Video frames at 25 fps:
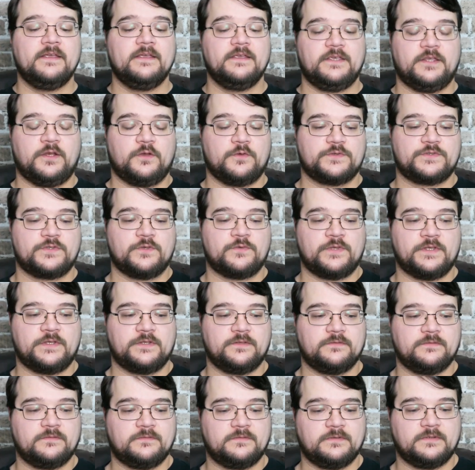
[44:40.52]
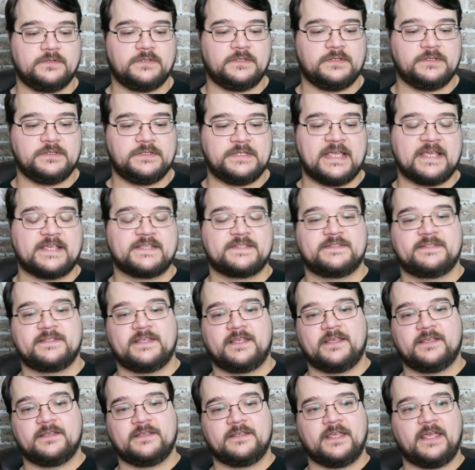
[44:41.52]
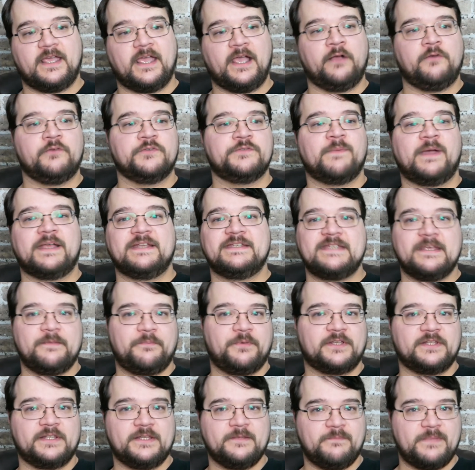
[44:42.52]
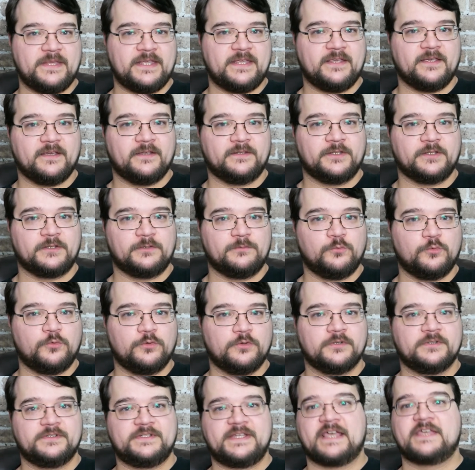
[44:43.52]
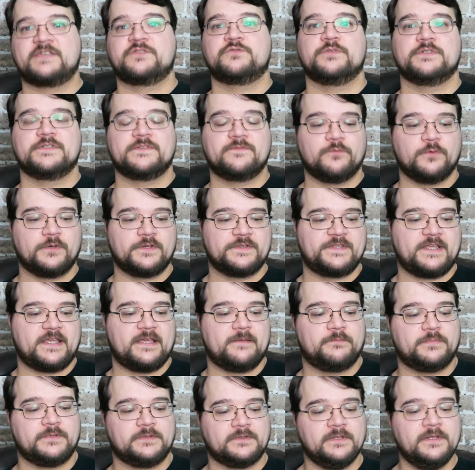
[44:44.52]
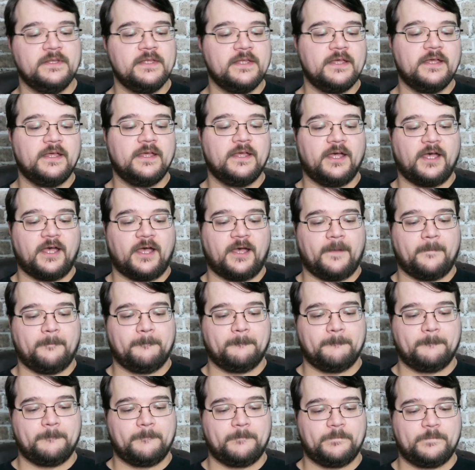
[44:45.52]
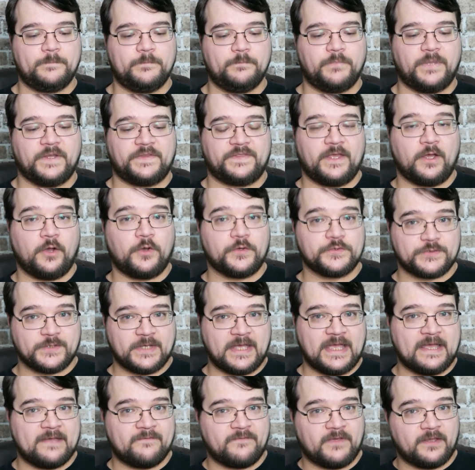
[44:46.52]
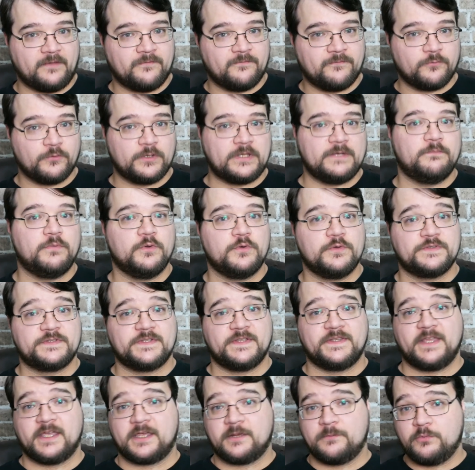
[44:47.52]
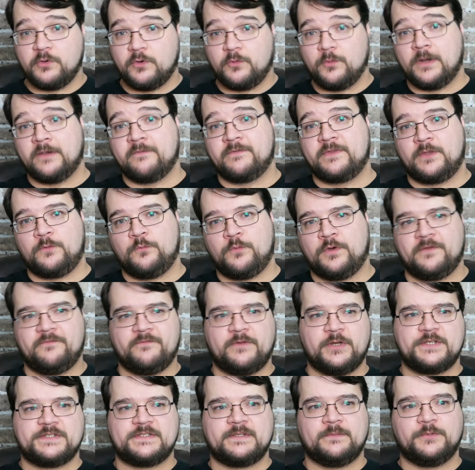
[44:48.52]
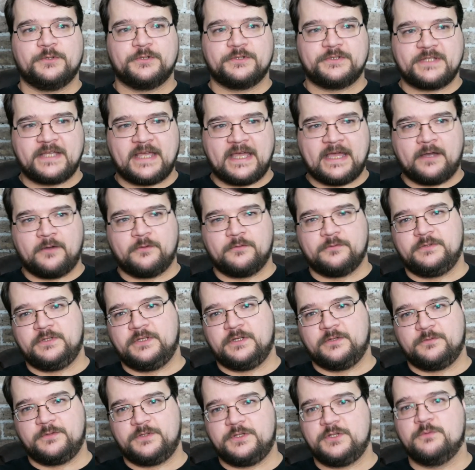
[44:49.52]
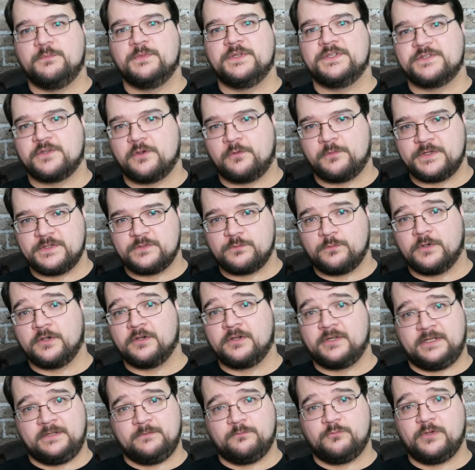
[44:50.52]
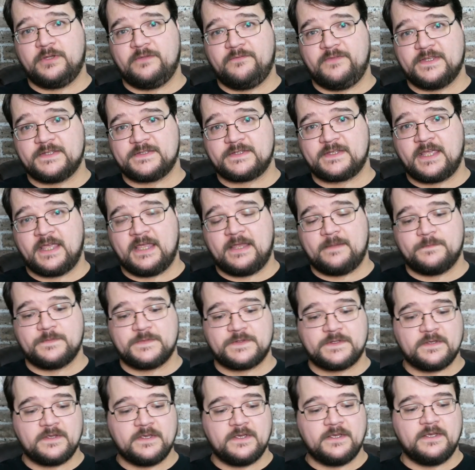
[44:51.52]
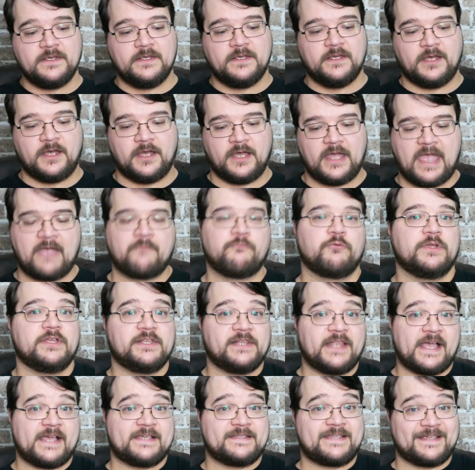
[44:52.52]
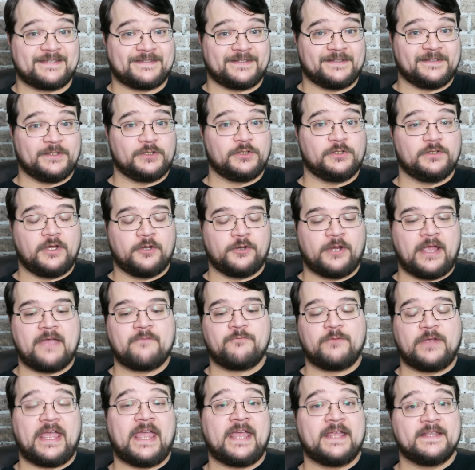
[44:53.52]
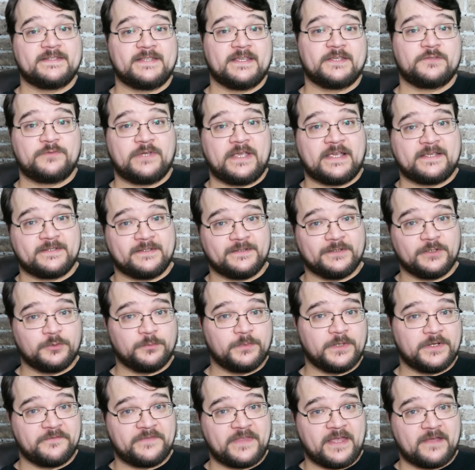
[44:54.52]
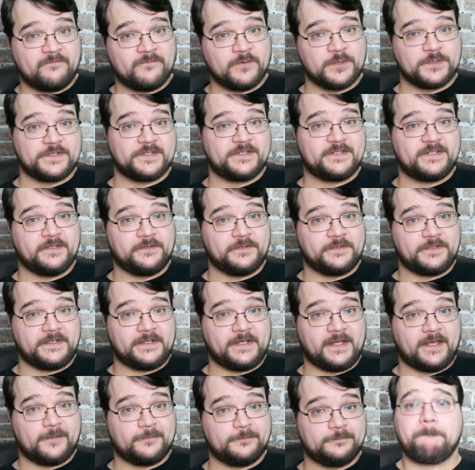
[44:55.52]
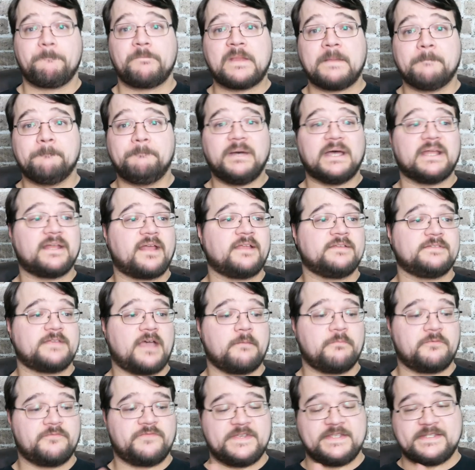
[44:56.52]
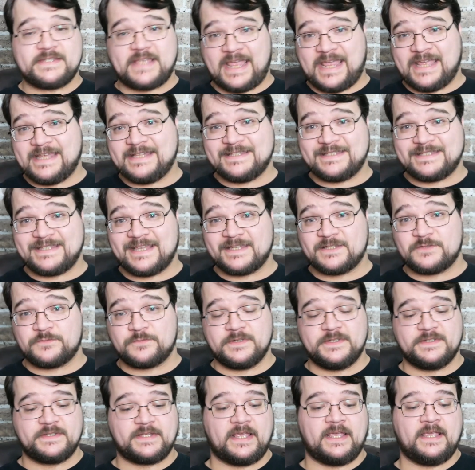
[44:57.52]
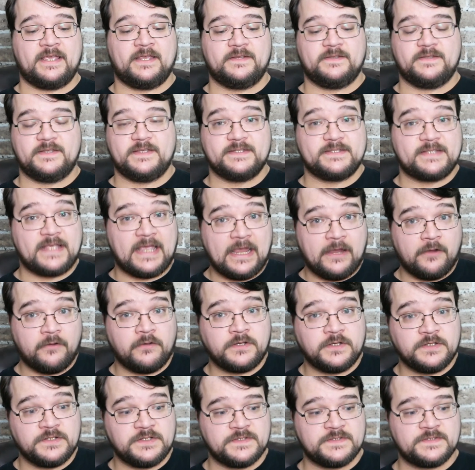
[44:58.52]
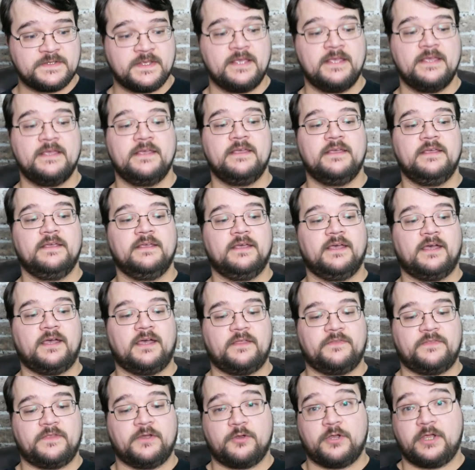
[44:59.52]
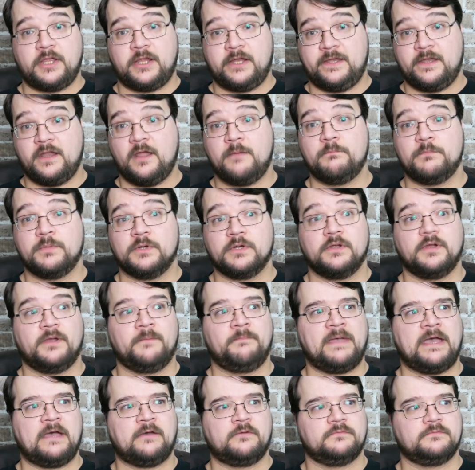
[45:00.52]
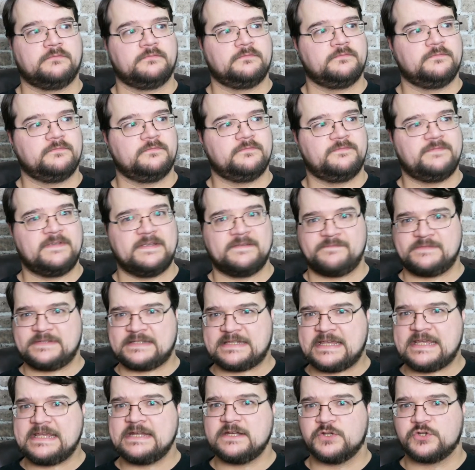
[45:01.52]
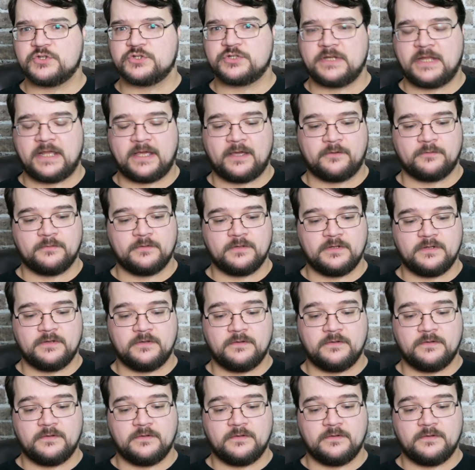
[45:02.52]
you know, so that, yes, elves might typically be a little more dexterous, for example, but they also have a free boost that they can put wherever they want, very similar to how, you know, humans always were in previous games. Every class has a little, or every ancestry has a little bit of that versatility now. But on top of these ancestries and these heritages, there are a number, about 15-ish now,